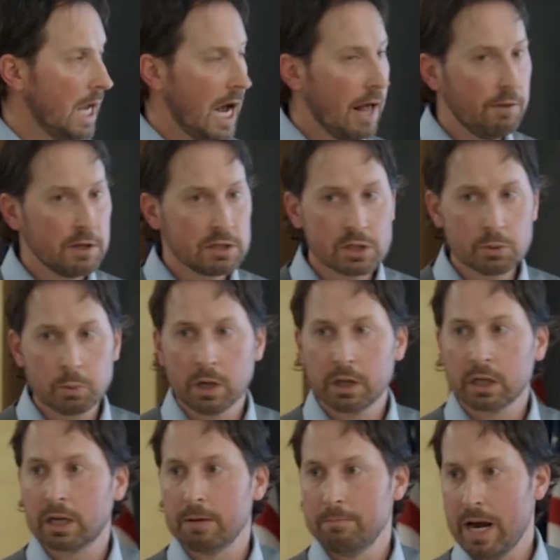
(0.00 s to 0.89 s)
And this is
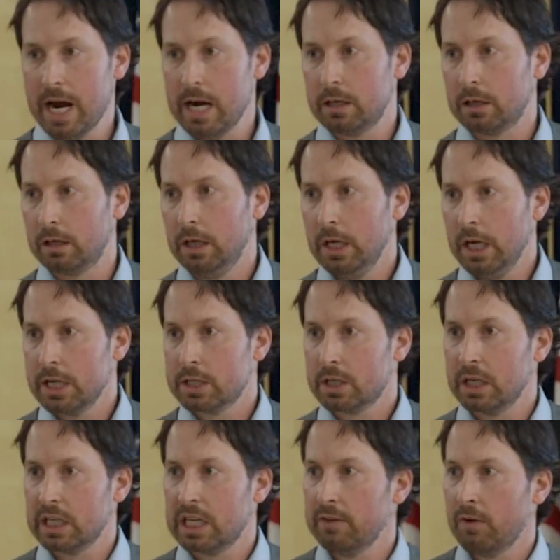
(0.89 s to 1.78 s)
where the commander is
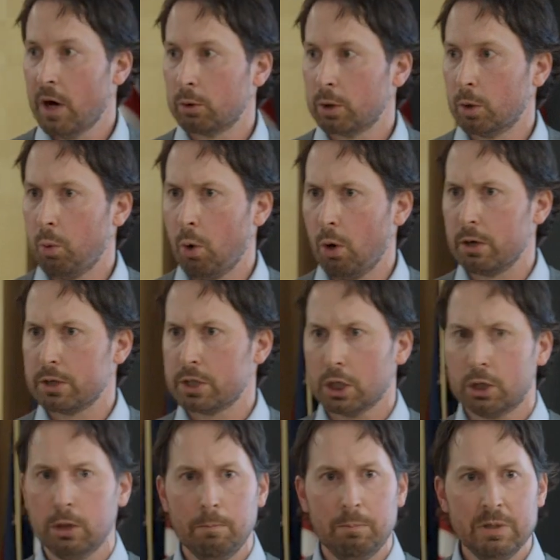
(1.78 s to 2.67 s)
going to give out
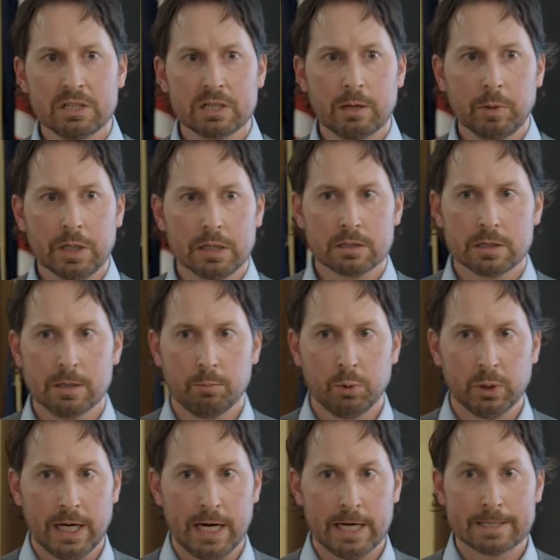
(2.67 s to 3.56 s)
rewards. It could be something as
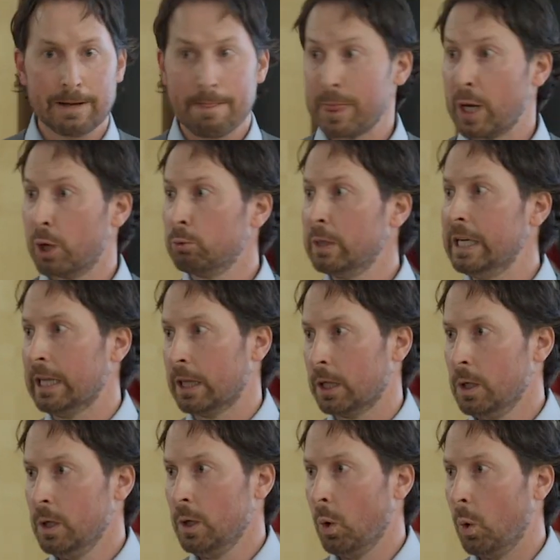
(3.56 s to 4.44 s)
simple as a
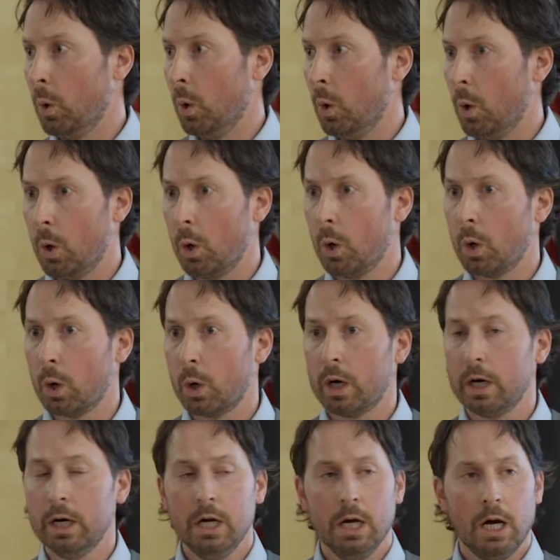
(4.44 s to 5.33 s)
wreath,
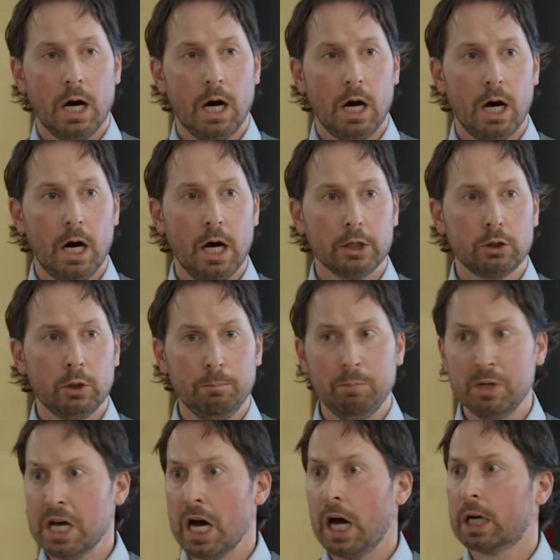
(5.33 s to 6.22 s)
or it
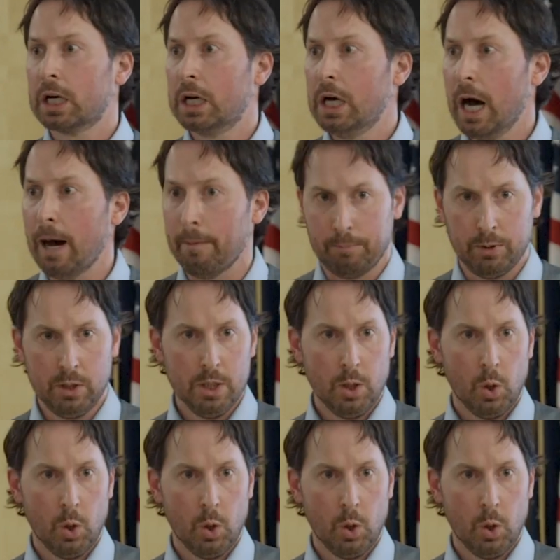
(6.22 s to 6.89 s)
could be a cup,